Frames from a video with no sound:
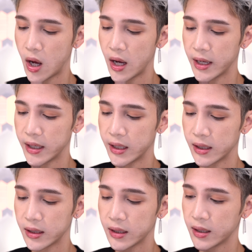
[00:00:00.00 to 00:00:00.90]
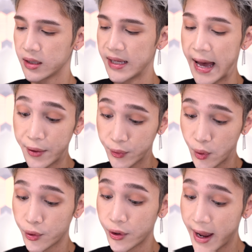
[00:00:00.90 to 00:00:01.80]
on the outer
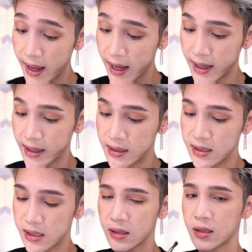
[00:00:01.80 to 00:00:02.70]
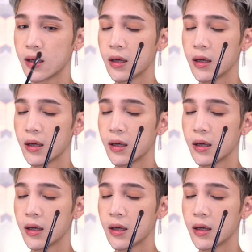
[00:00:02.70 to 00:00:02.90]
corner and